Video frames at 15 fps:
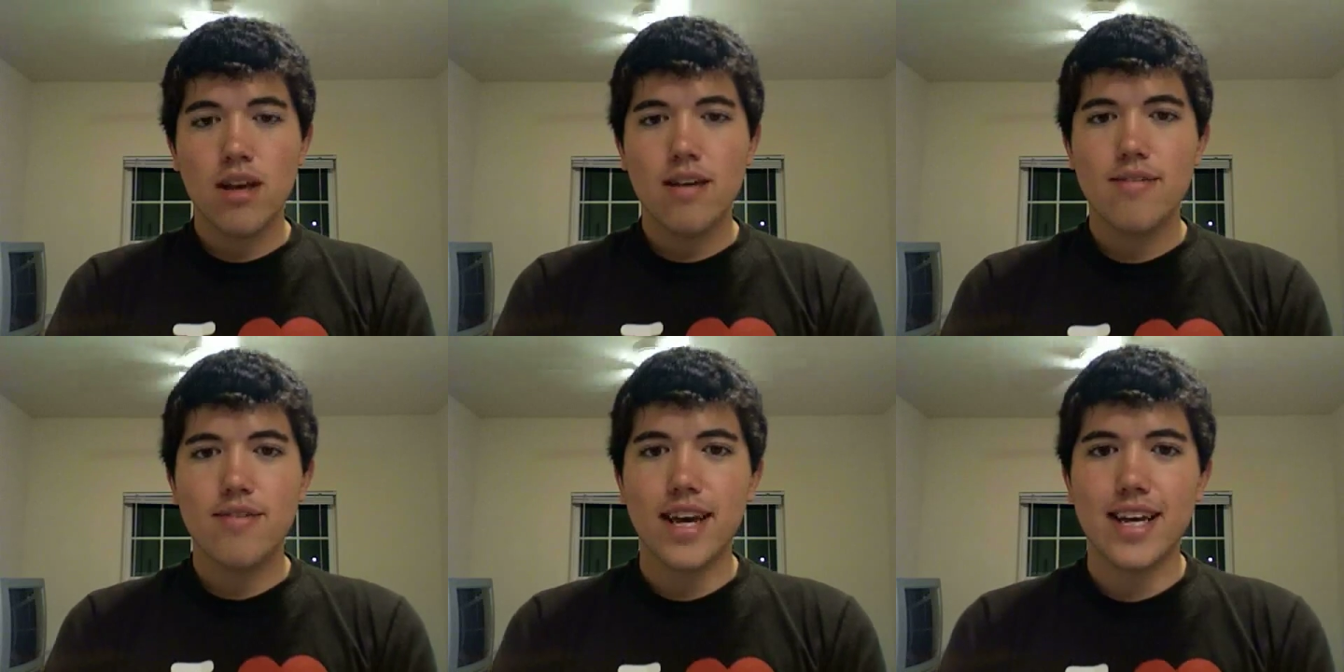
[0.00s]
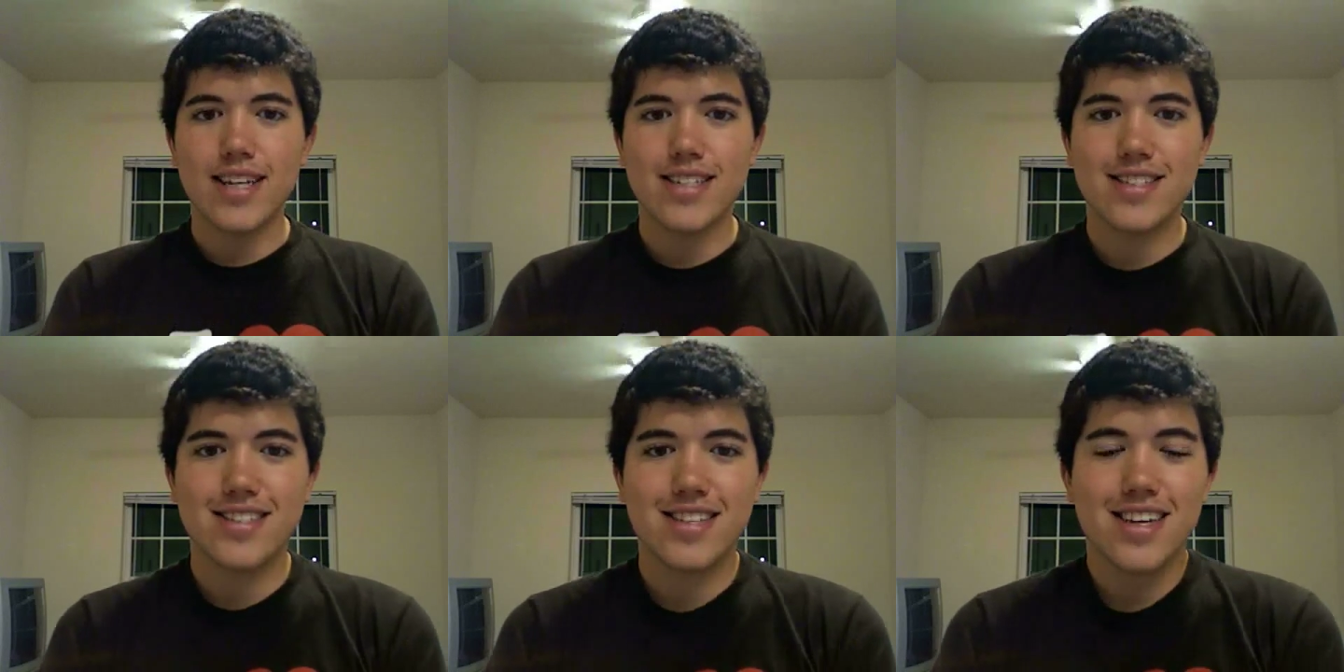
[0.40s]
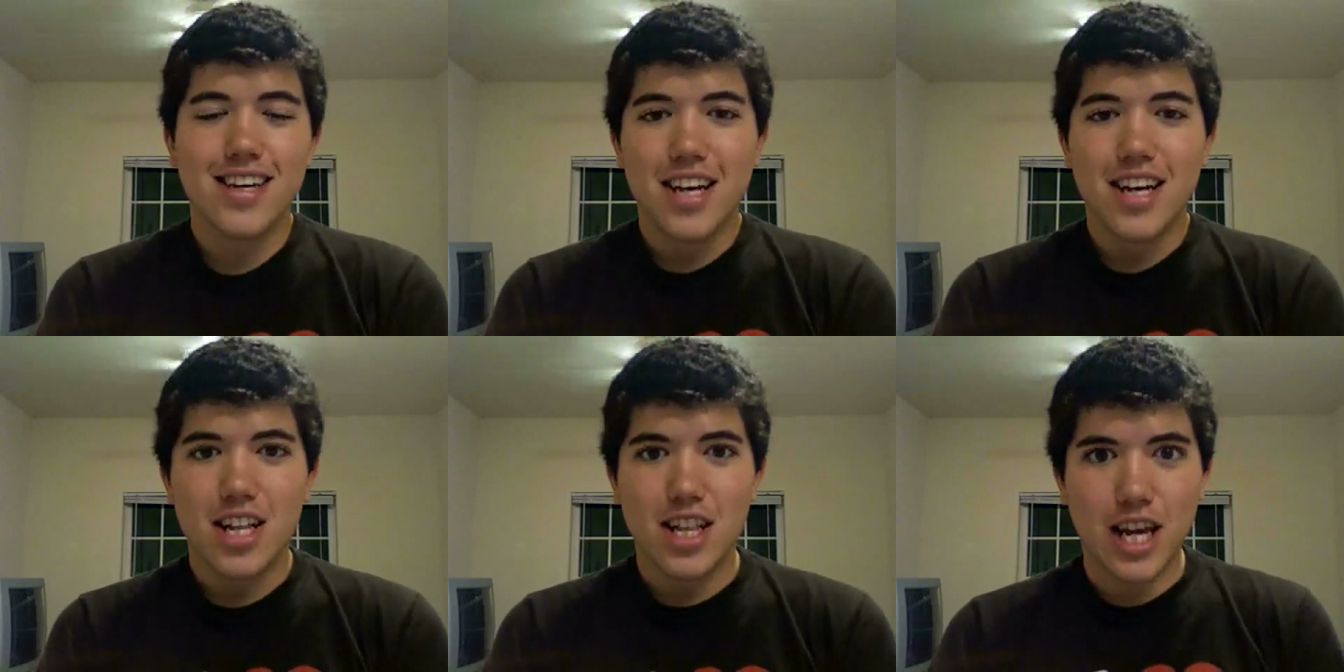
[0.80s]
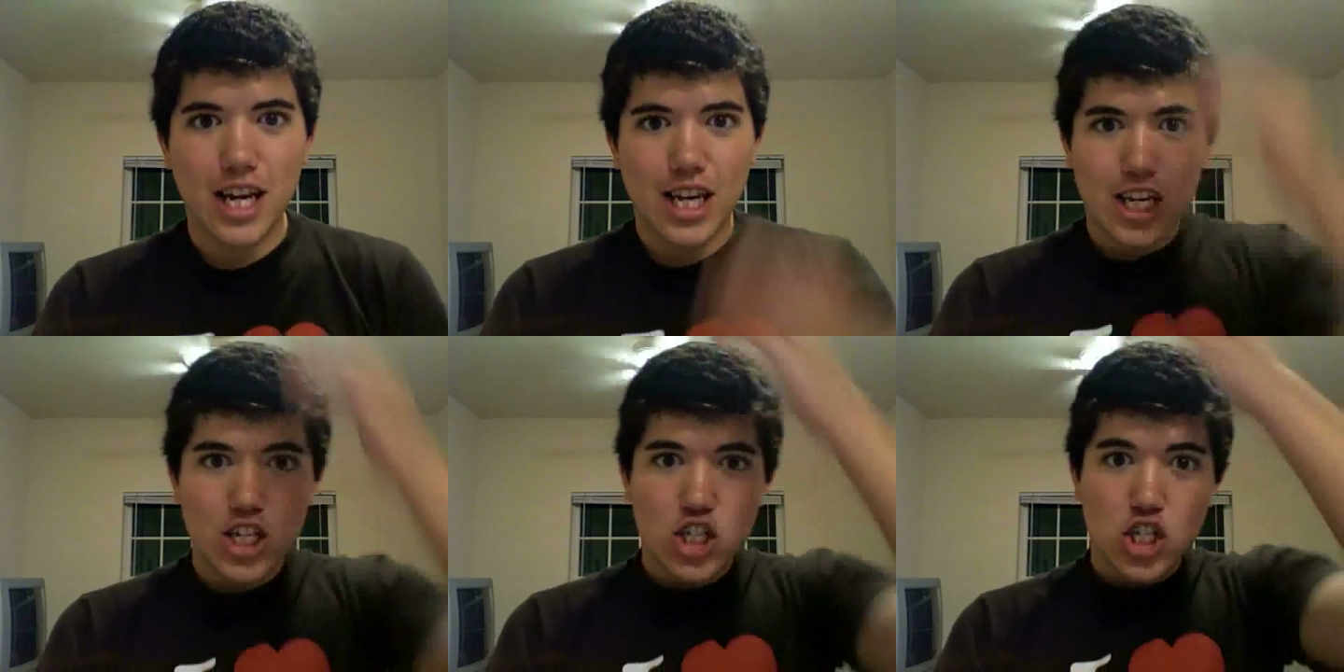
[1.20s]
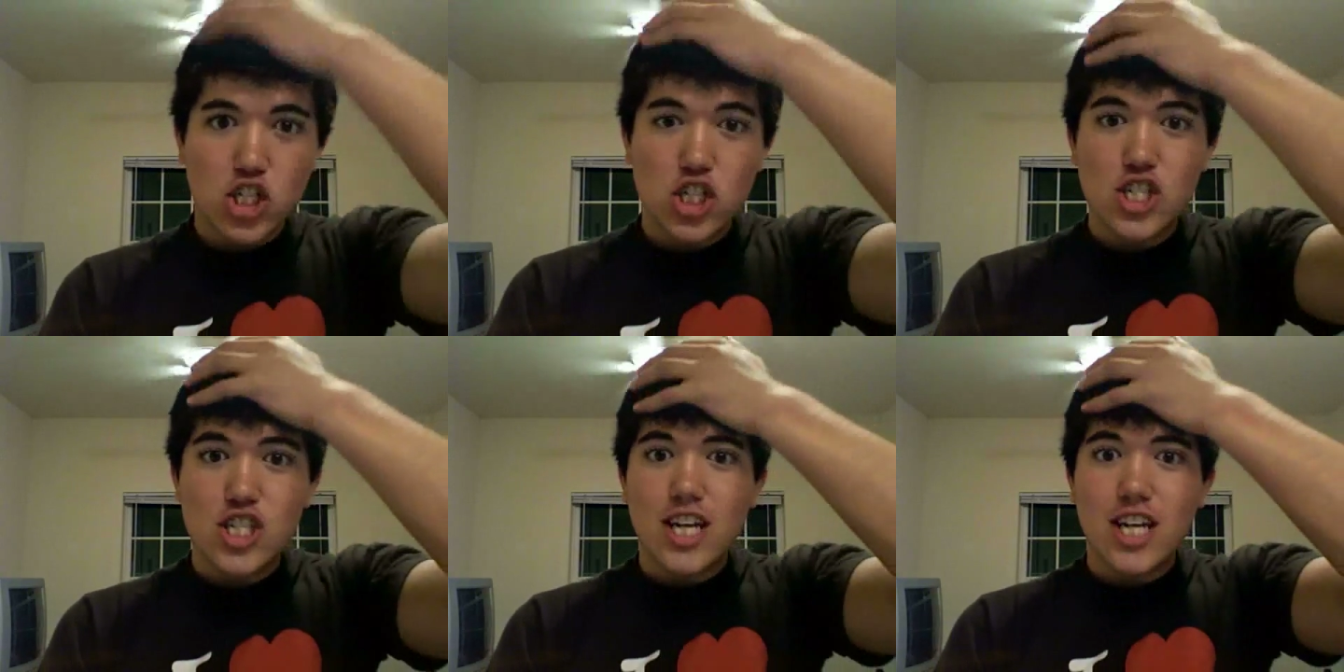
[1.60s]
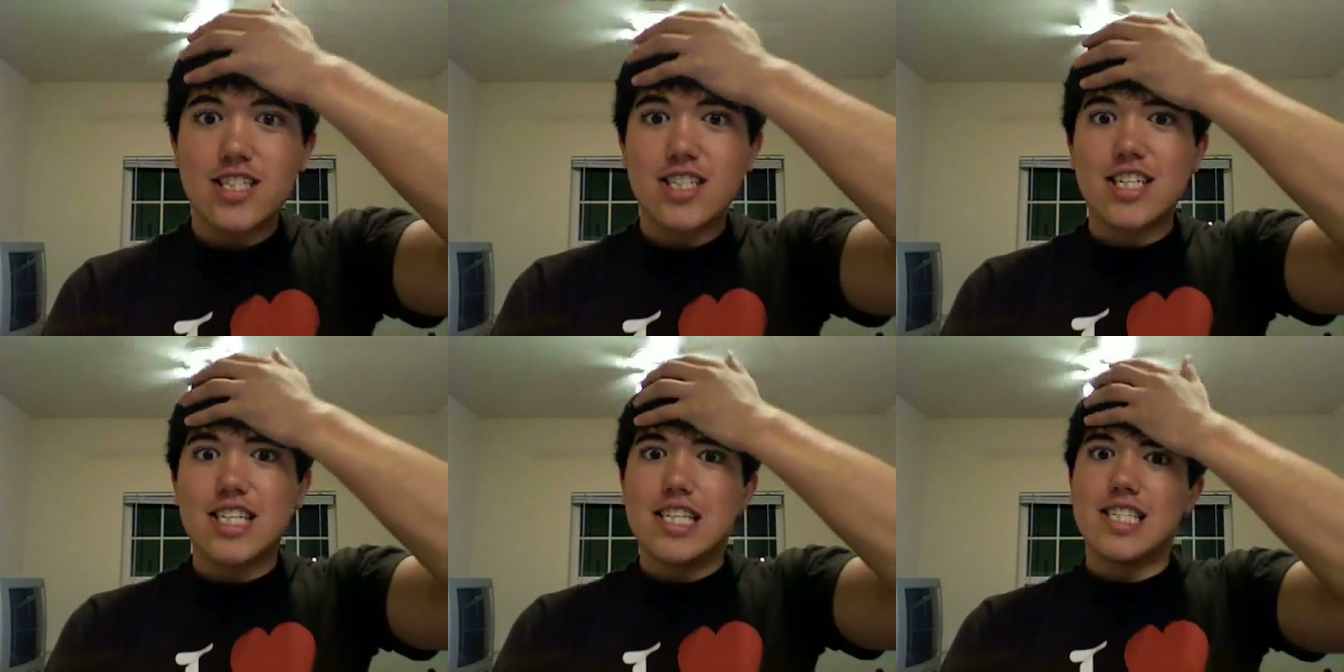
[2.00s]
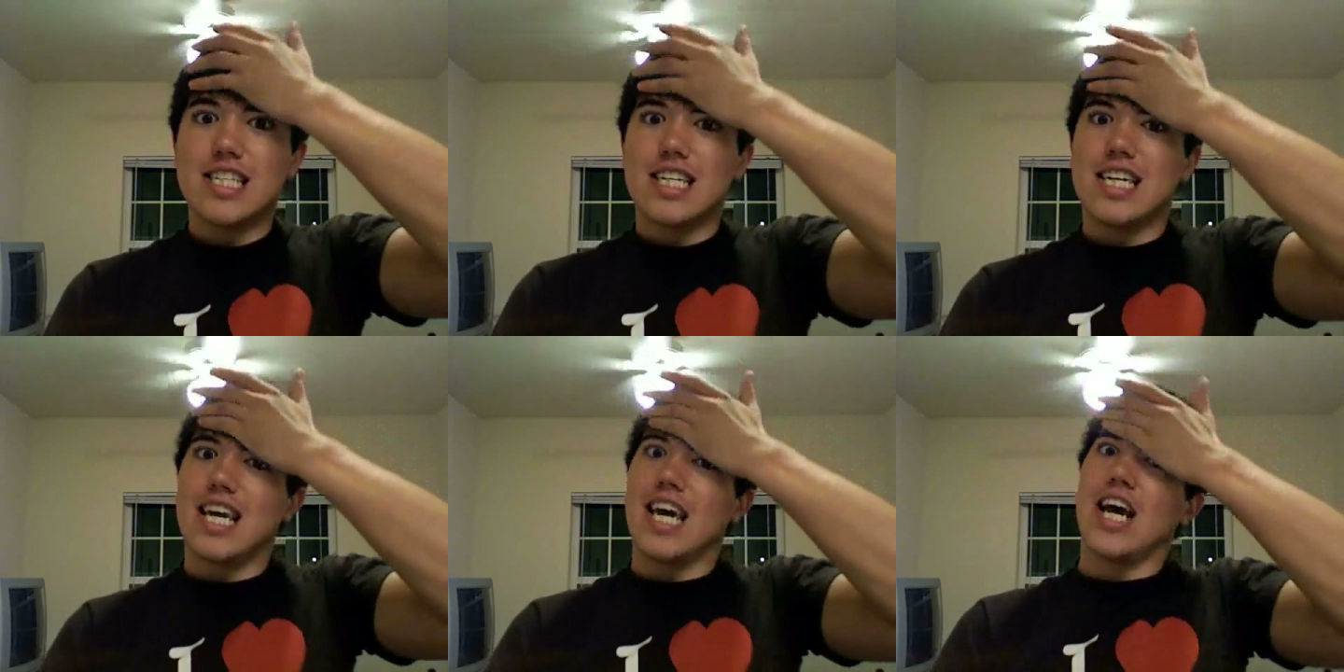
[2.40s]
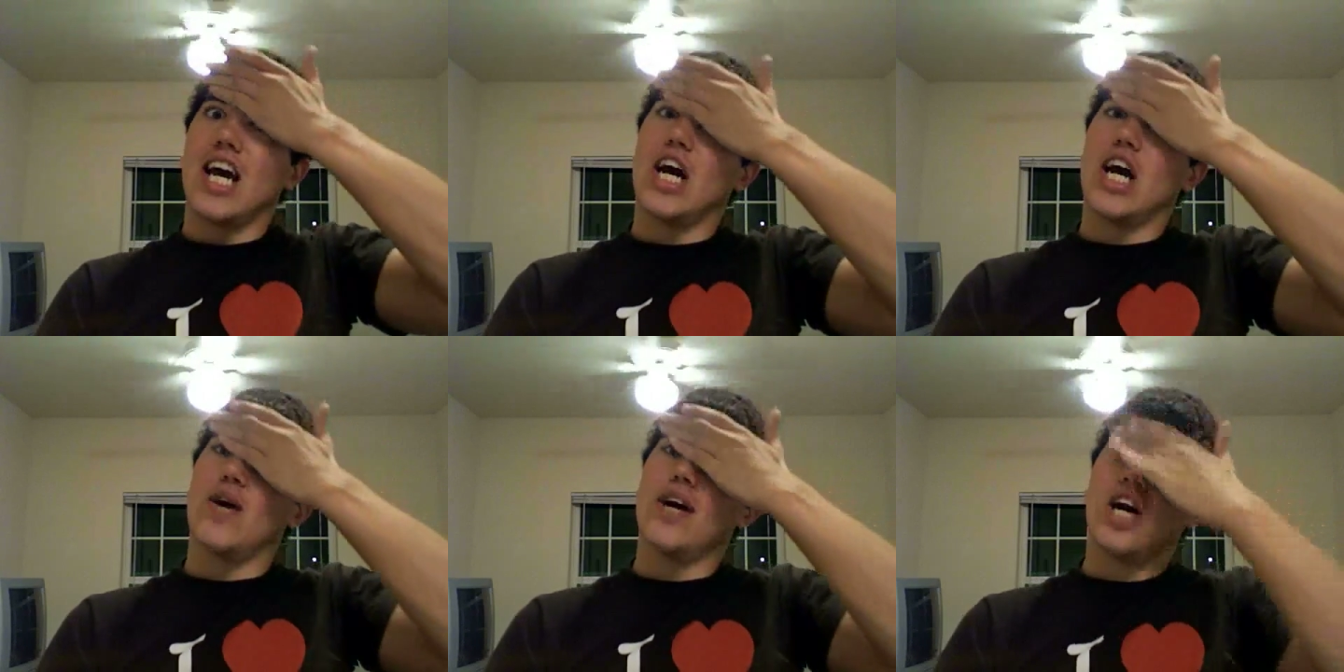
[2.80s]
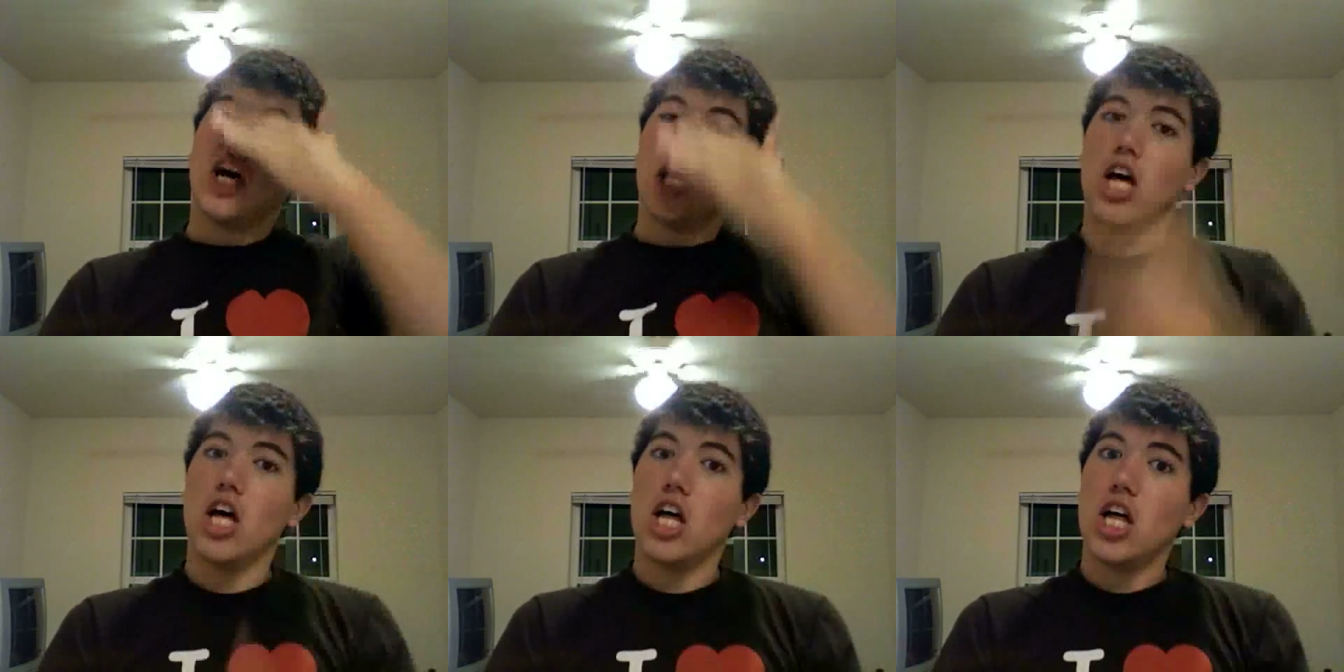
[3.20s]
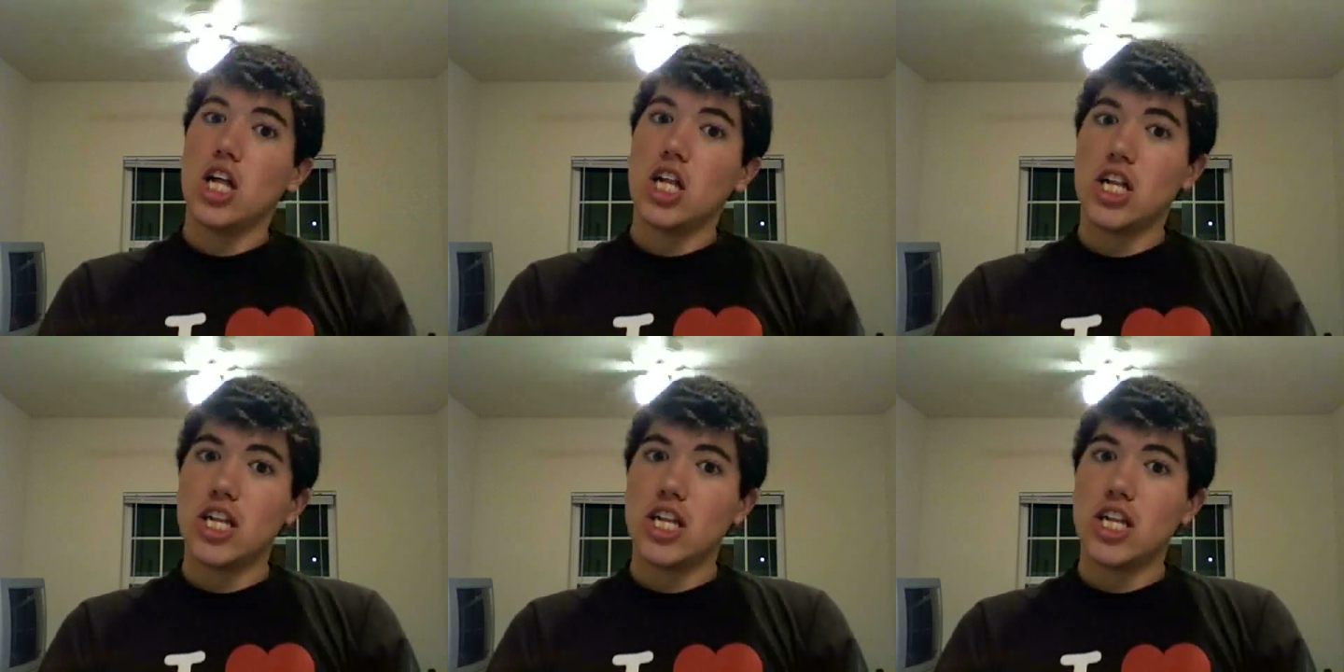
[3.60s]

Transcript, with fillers: face. Like, he just doesn't care at all.